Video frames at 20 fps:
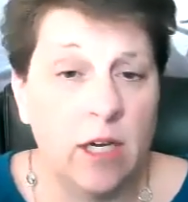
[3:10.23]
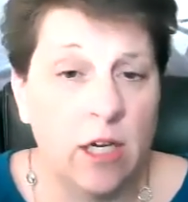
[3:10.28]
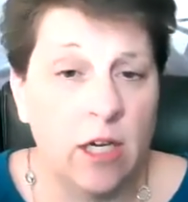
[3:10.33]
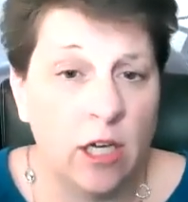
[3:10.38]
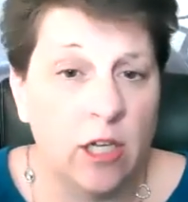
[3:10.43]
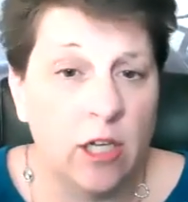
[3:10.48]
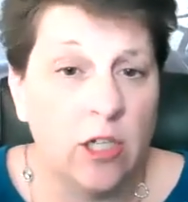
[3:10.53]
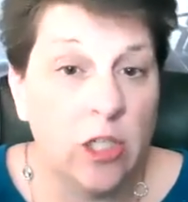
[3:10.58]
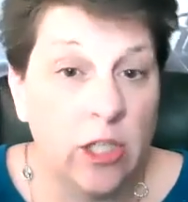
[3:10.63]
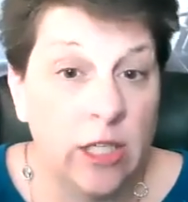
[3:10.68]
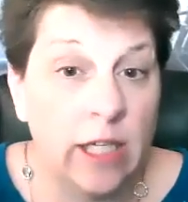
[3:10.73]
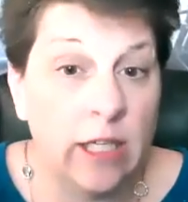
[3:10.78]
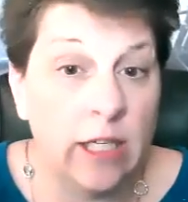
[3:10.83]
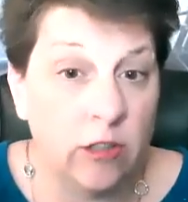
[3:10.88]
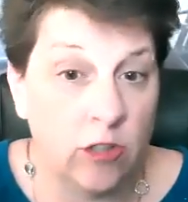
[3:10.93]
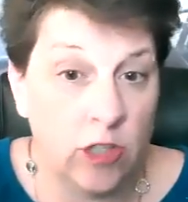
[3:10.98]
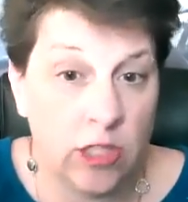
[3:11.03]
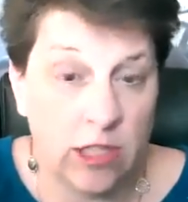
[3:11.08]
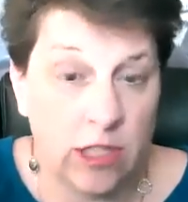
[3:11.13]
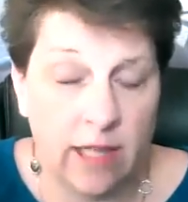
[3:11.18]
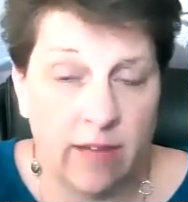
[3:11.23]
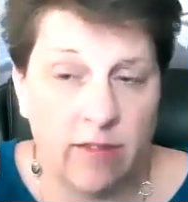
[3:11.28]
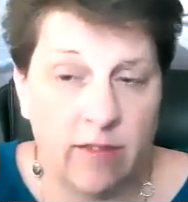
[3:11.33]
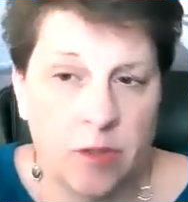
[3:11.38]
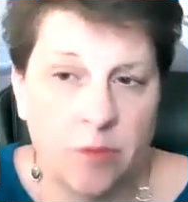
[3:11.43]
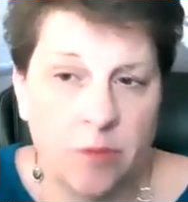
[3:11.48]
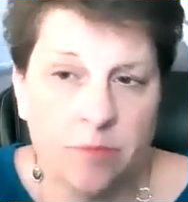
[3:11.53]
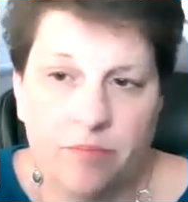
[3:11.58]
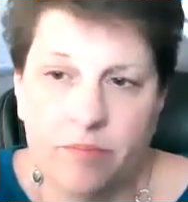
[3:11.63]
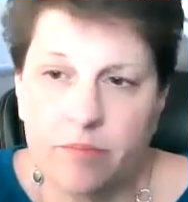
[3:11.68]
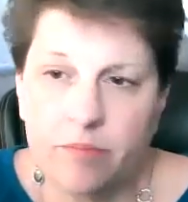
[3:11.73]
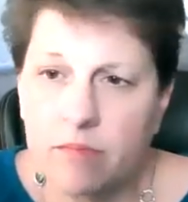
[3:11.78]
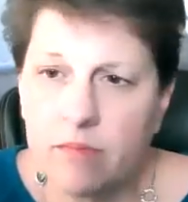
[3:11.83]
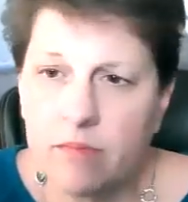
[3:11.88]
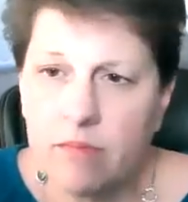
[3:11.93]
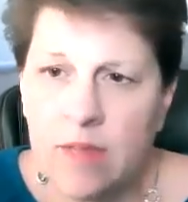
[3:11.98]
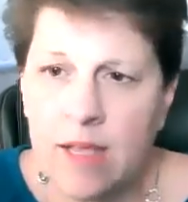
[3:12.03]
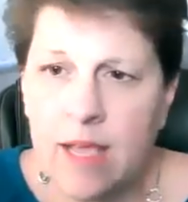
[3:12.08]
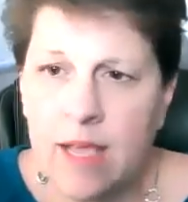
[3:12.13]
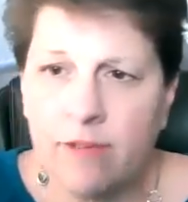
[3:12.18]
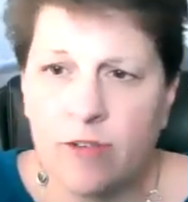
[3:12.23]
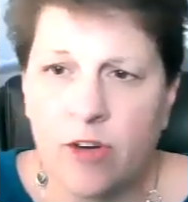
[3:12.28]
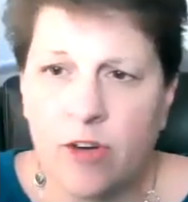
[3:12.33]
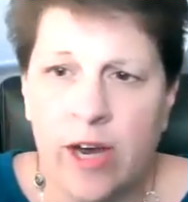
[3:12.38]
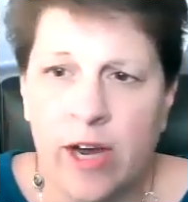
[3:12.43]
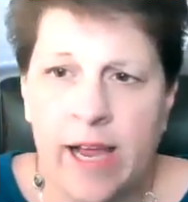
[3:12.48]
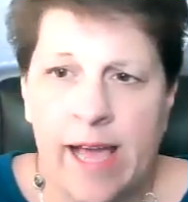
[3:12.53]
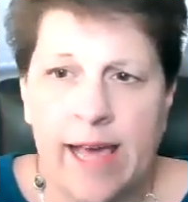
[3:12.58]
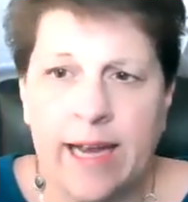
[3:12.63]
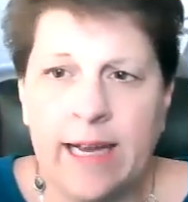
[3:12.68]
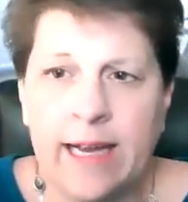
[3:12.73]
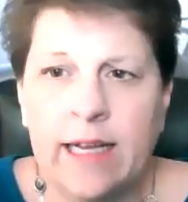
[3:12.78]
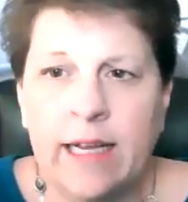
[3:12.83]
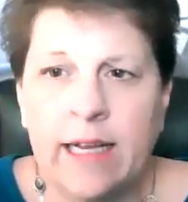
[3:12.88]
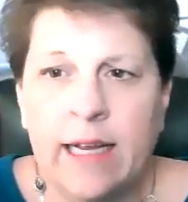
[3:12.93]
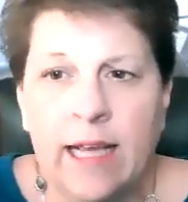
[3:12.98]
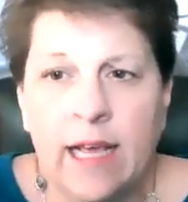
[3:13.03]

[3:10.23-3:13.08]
a good energy level after I had it.